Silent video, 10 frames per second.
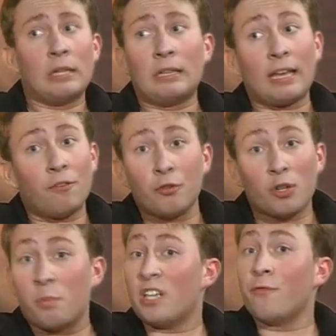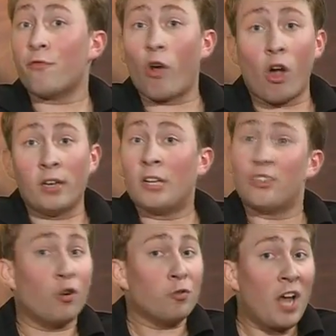Like if you're committing fraud,
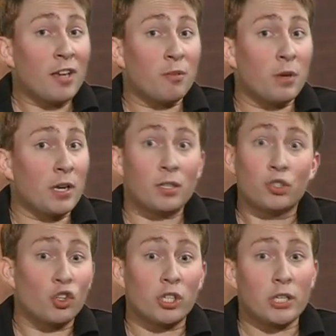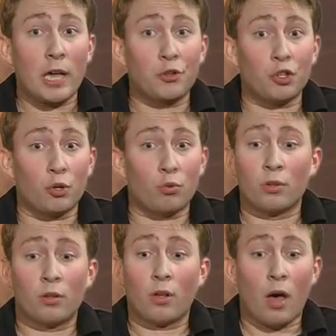don't document it because they're going to catch you.
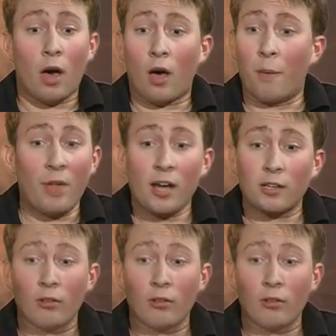I'm not going to